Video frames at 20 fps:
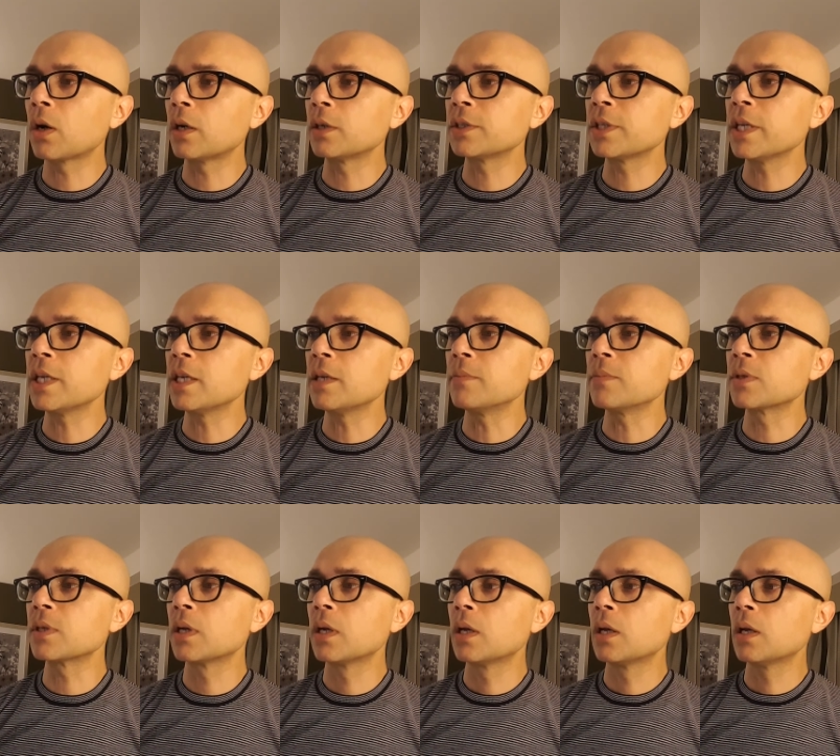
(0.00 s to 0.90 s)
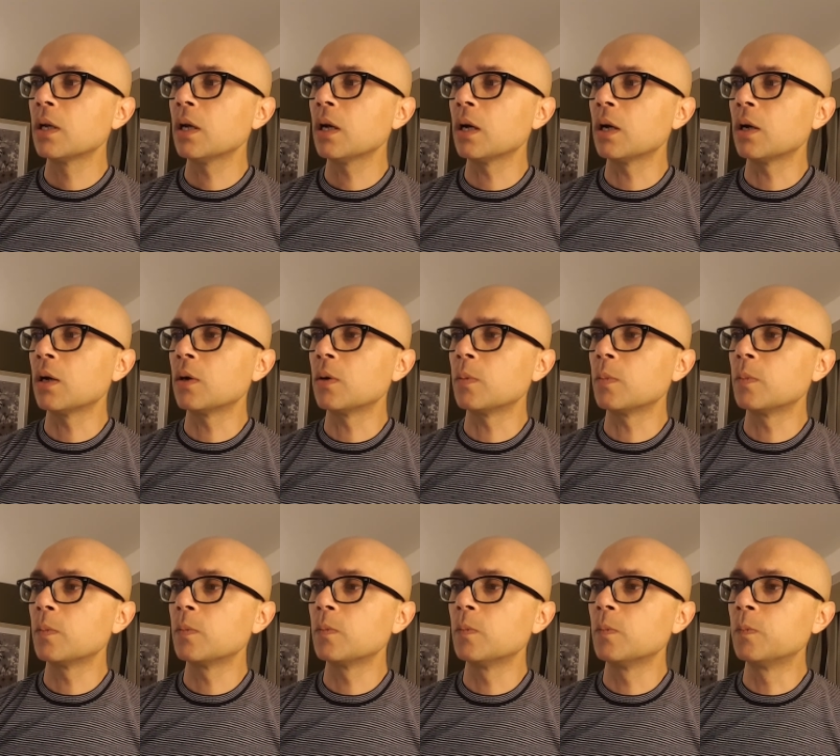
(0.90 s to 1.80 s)
our teams
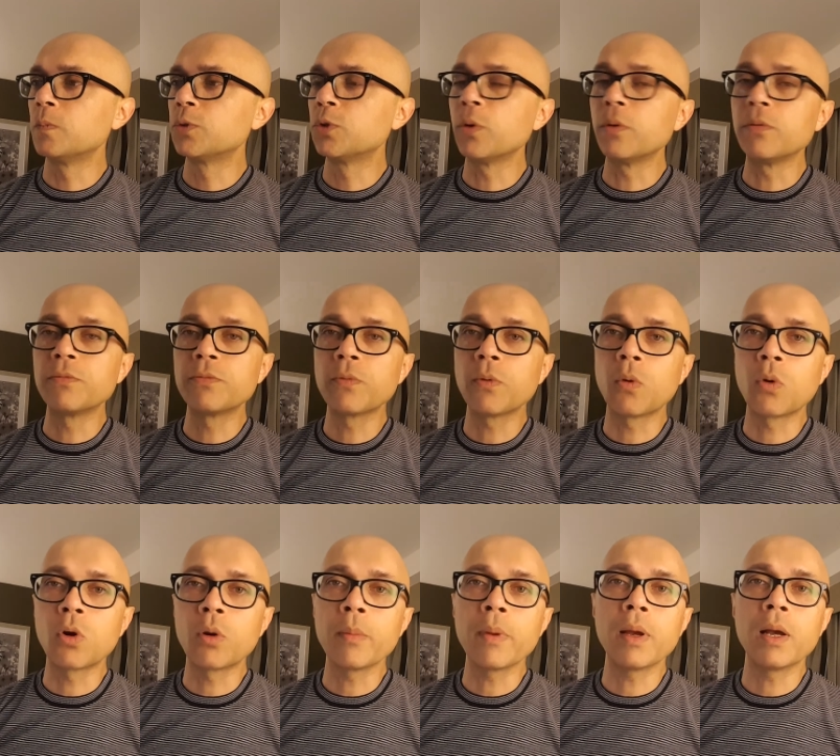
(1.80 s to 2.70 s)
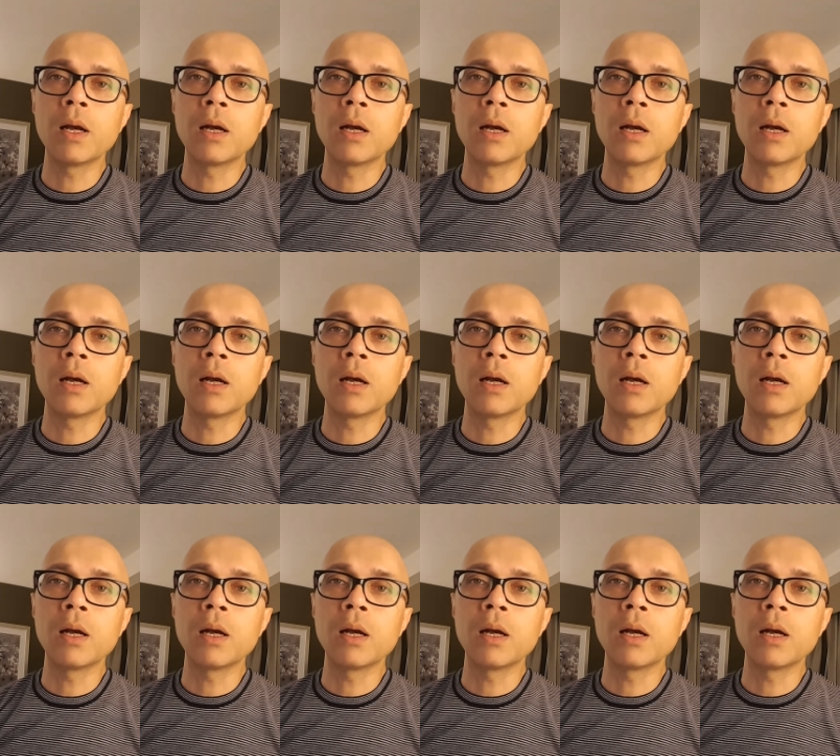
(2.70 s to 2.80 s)
to inform